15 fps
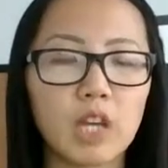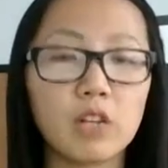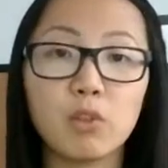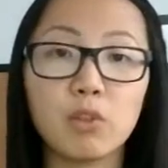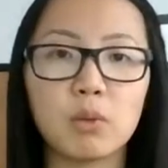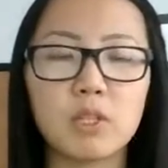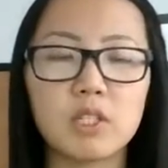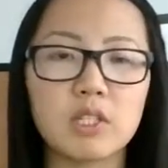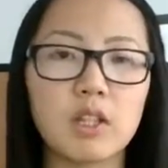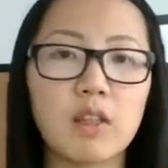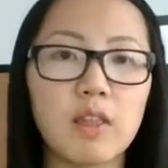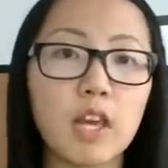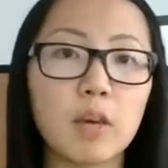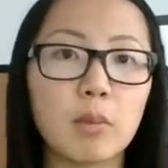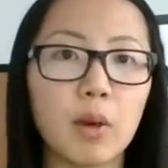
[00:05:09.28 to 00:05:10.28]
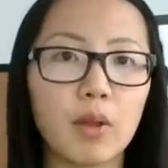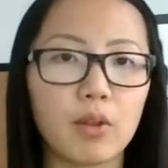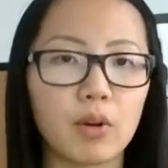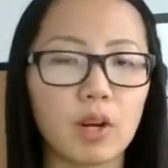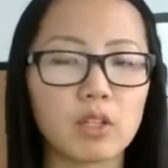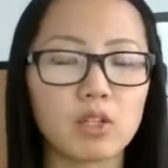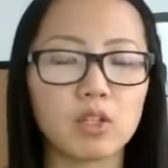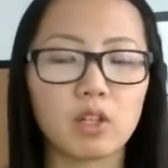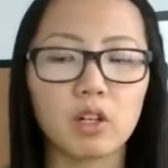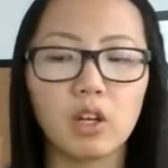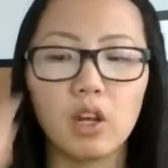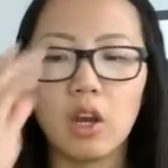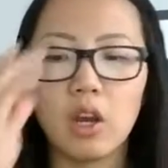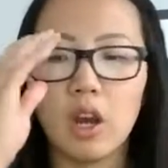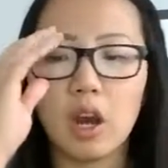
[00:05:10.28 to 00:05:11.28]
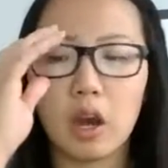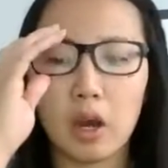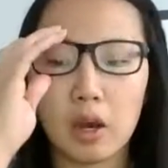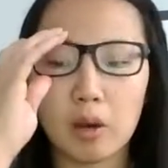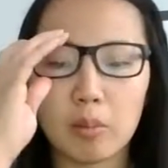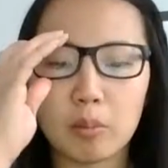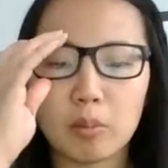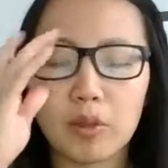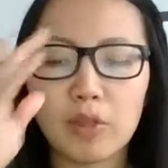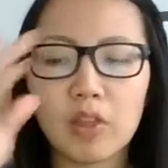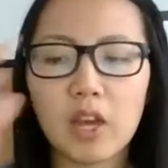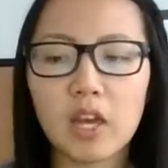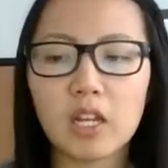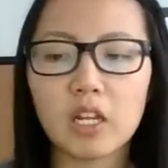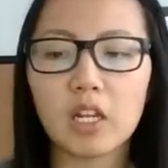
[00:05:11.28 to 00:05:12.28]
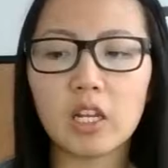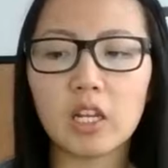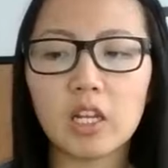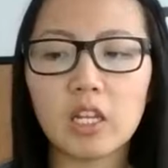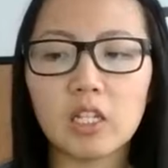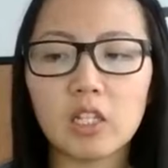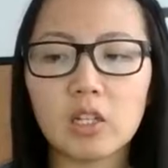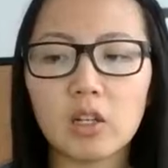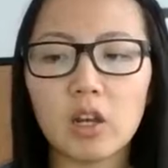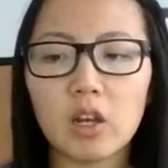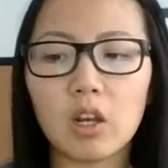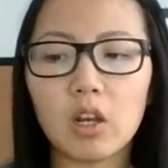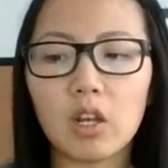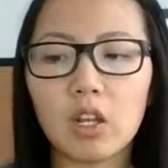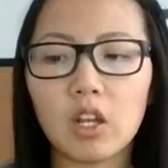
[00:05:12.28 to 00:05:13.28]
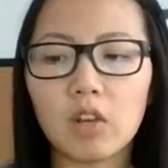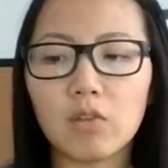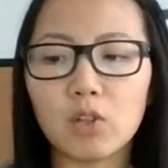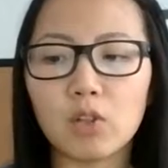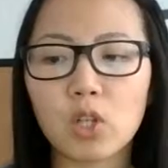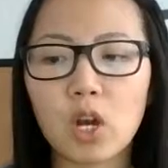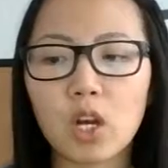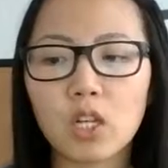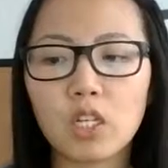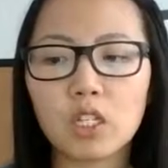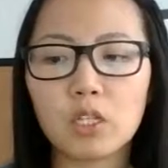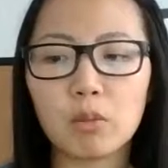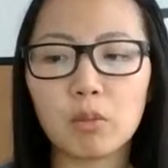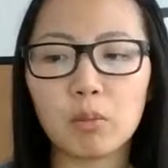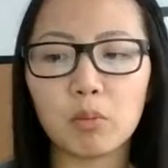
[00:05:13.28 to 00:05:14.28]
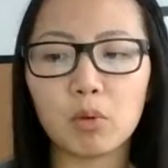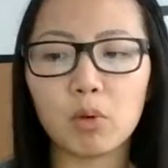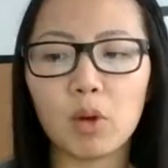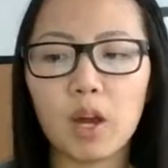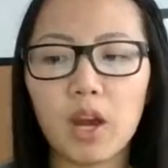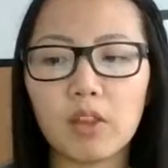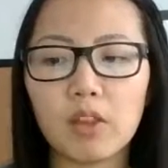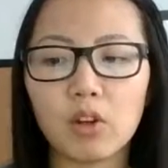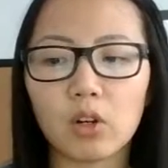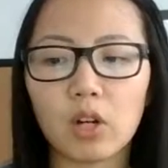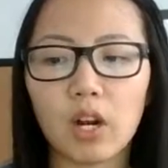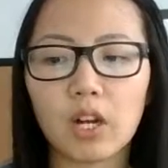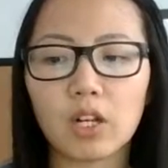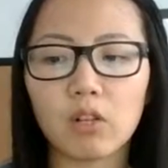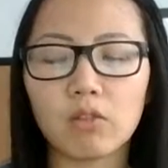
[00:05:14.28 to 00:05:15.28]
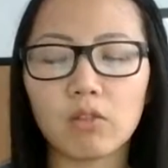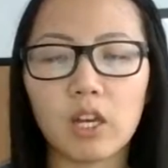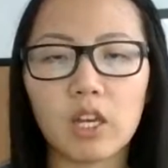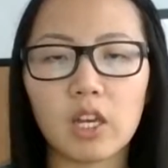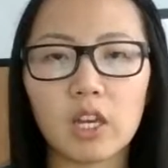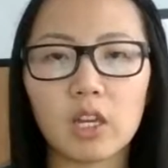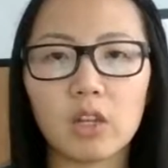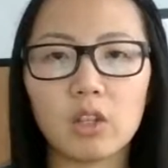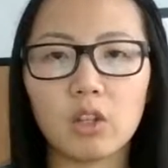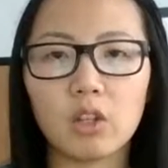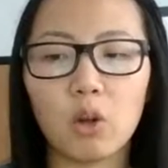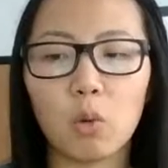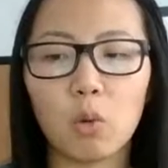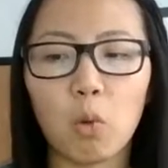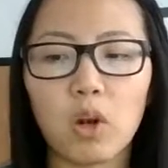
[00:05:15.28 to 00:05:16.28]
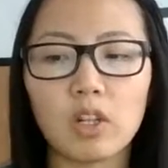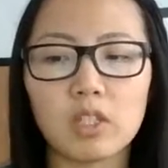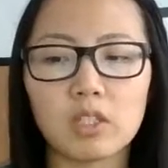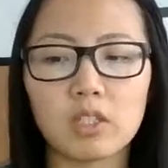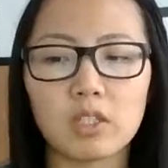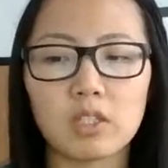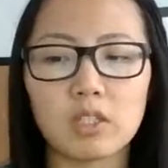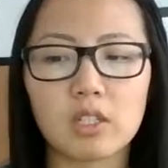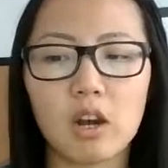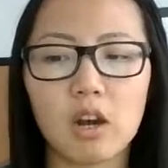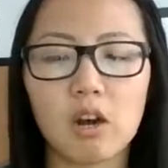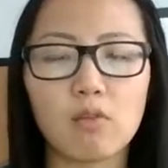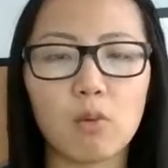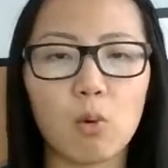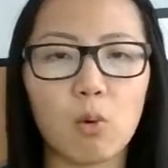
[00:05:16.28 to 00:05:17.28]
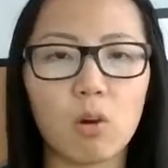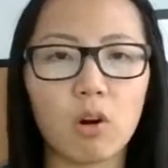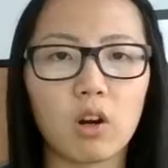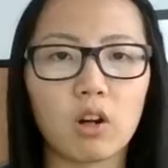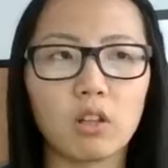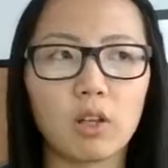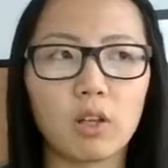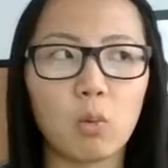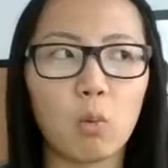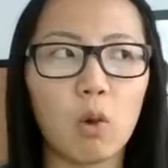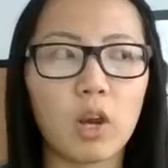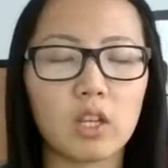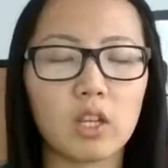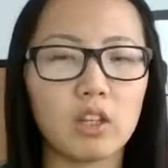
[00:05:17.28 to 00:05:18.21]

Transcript: a reason to think about their answer. But then if you're talking to people and they're kind of like, what is this stuff, or like what,